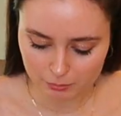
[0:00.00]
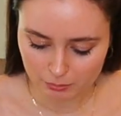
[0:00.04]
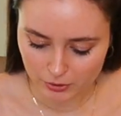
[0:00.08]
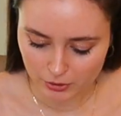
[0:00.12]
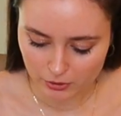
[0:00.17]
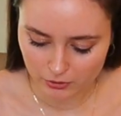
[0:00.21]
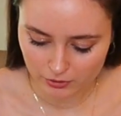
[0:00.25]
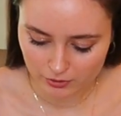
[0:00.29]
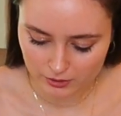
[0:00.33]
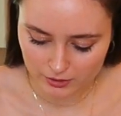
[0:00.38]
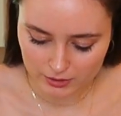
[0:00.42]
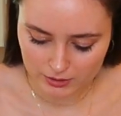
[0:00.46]
of
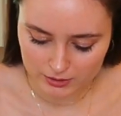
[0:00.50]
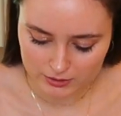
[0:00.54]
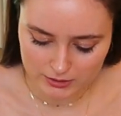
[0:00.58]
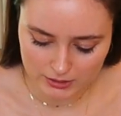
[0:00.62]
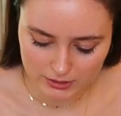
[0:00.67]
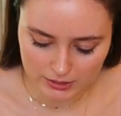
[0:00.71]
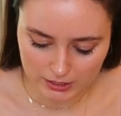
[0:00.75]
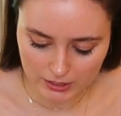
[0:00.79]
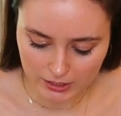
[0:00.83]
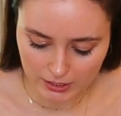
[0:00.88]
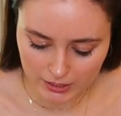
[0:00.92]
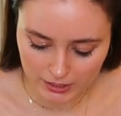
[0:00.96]
poke these
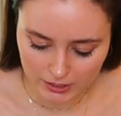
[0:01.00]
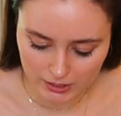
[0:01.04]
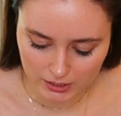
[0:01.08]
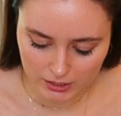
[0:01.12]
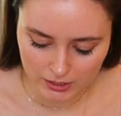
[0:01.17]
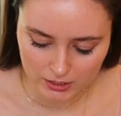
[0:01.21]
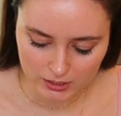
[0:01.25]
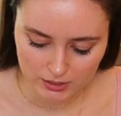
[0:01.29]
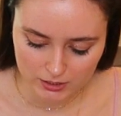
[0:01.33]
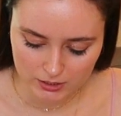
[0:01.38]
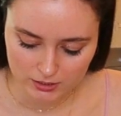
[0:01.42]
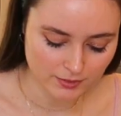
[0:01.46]

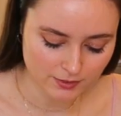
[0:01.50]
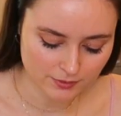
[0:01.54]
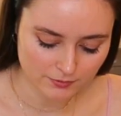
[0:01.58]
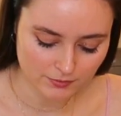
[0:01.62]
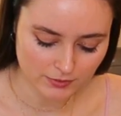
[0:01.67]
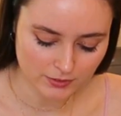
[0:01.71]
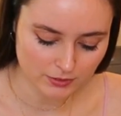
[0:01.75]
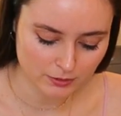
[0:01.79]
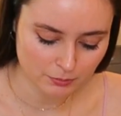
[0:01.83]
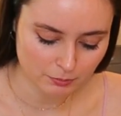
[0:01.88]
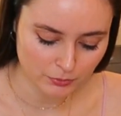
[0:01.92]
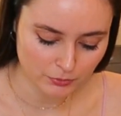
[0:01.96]
again. This
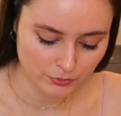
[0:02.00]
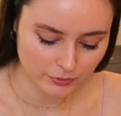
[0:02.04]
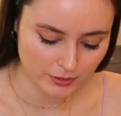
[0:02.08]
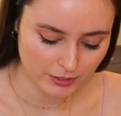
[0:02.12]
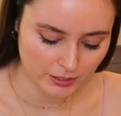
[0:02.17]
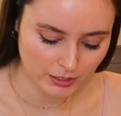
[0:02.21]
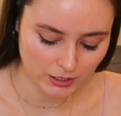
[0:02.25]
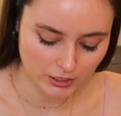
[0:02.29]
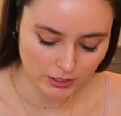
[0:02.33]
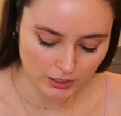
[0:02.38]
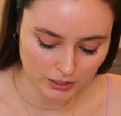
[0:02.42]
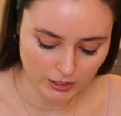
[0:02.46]
feels
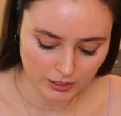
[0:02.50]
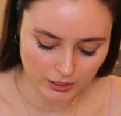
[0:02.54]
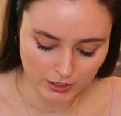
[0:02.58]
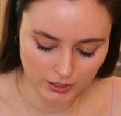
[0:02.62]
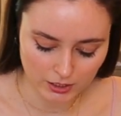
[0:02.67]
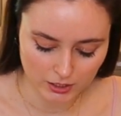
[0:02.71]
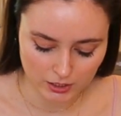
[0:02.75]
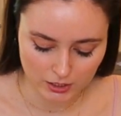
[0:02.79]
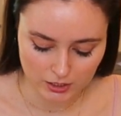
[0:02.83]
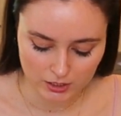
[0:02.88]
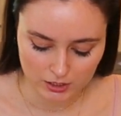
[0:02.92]
pretty good.